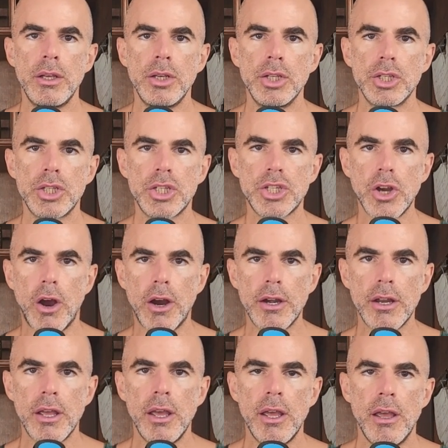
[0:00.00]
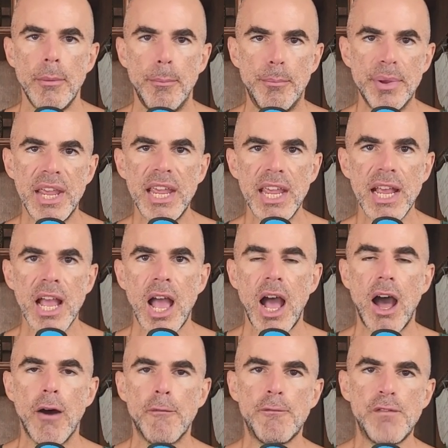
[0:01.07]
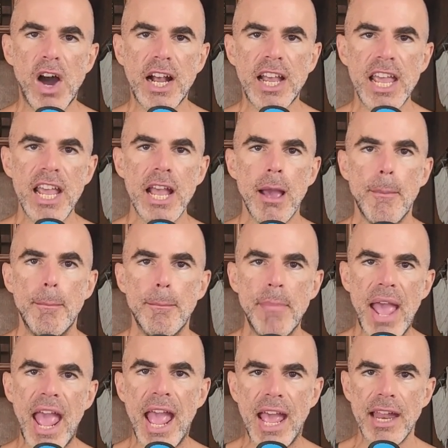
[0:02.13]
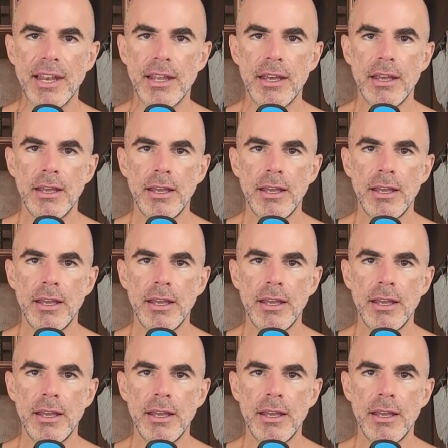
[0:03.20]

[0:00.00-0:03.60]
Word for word: Start being a fucking man.